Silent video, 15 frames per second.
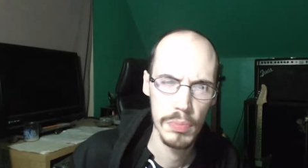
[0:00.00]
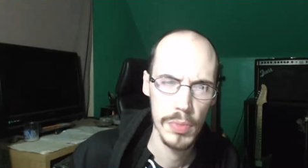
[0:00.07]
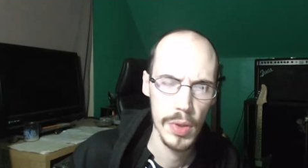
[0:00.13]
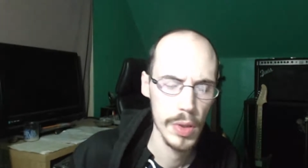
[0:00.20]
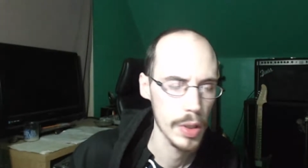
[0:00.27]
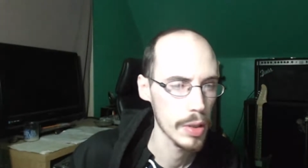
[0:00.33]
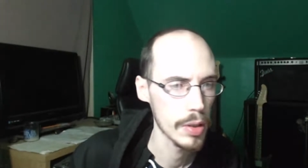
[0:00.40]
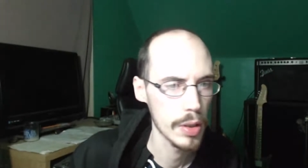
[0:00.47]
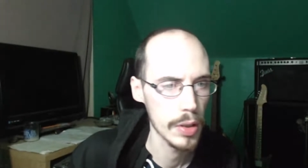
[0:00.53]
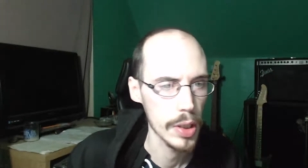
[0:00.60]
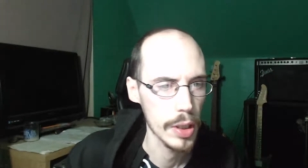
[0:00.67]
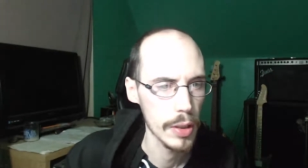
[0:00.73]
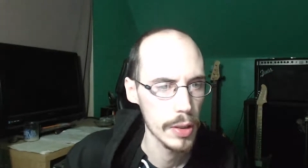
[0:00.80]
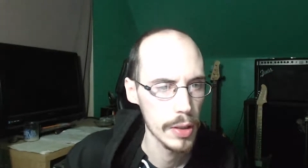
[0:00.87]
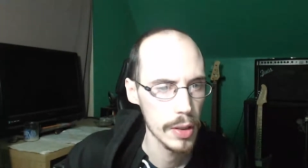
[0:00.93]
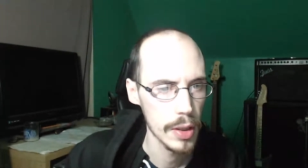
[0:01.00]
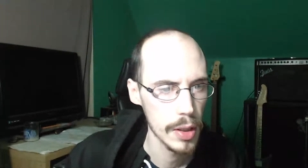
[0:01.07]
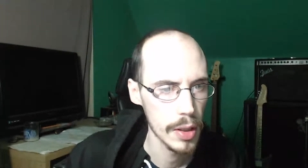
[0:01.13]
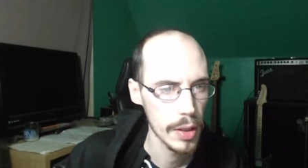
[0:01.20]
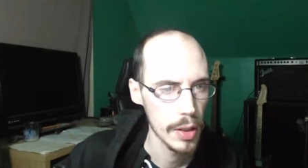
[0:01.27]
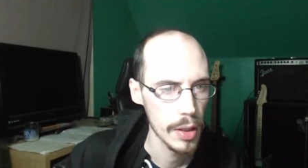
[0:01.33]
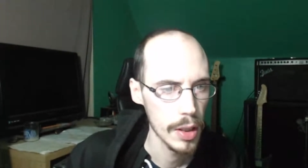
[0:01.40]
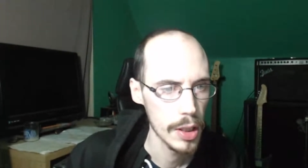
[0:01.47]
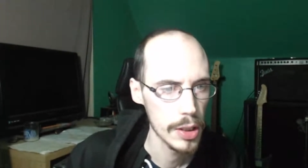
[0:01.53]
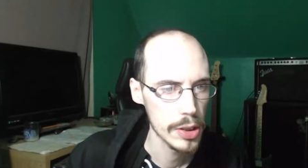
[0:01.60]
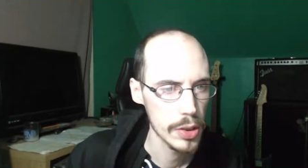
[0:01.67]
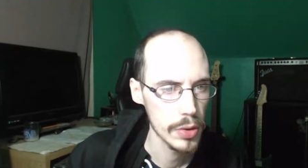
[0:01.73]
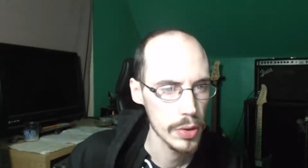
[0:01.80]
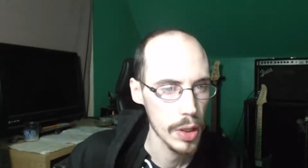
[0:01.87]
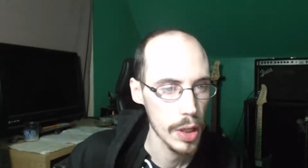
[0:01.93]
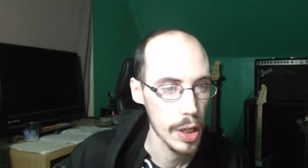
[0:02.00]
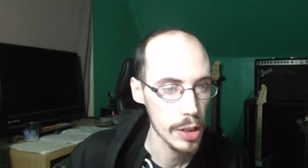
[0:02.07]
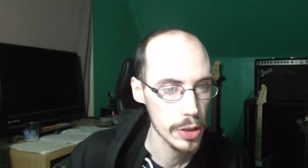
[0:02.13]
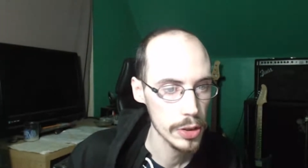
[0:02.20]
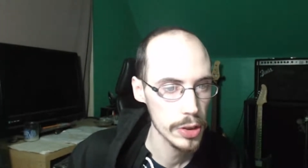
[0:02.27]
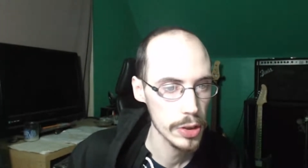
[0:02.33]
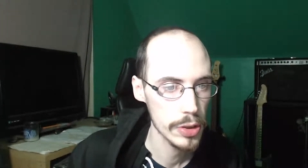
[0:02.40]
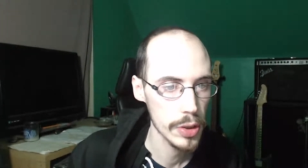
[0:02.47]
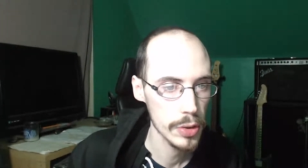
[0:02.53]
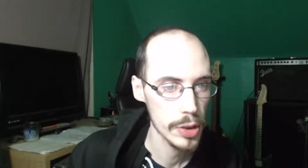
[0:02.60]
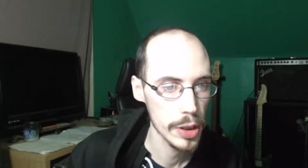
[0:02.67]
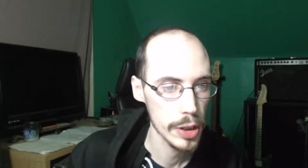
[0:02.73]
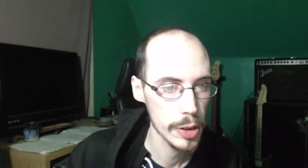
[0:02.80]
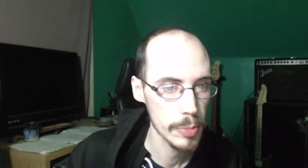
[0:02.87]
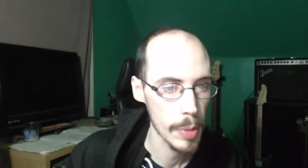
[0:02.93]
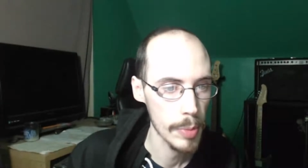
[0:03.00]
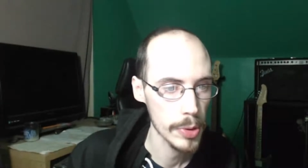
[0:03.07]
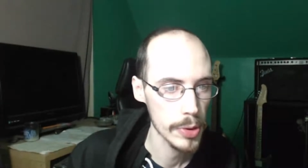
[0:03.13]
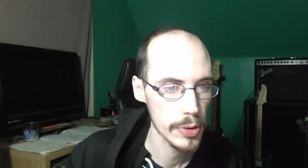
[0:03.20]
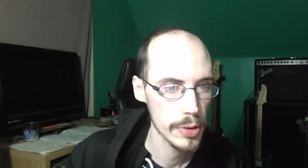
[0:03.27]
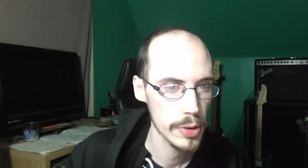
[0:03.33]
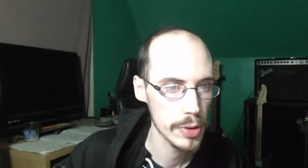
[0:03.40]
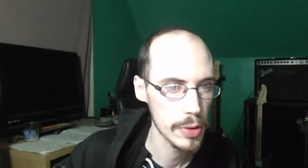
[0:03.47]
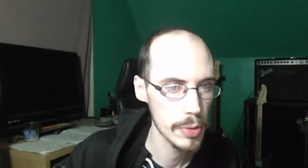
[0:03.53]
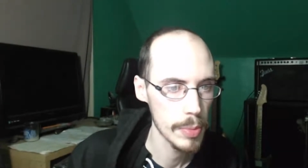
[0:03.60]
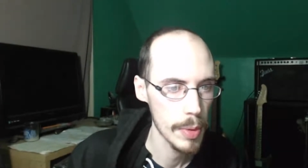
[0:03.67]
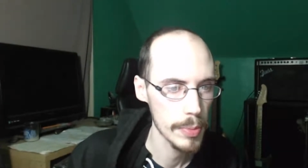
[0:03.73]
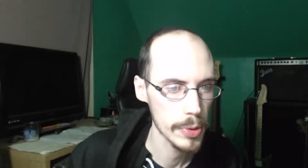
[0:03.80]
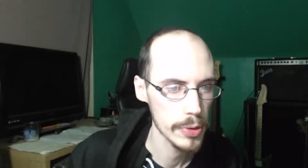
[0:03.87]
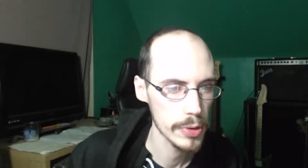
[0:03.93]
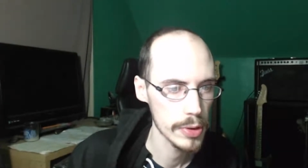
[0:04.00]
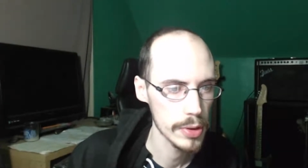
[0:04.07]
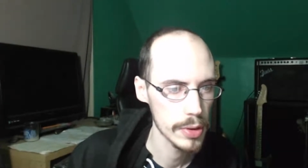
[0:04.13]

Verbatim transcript: Okay. Hunter's association members, 2 members.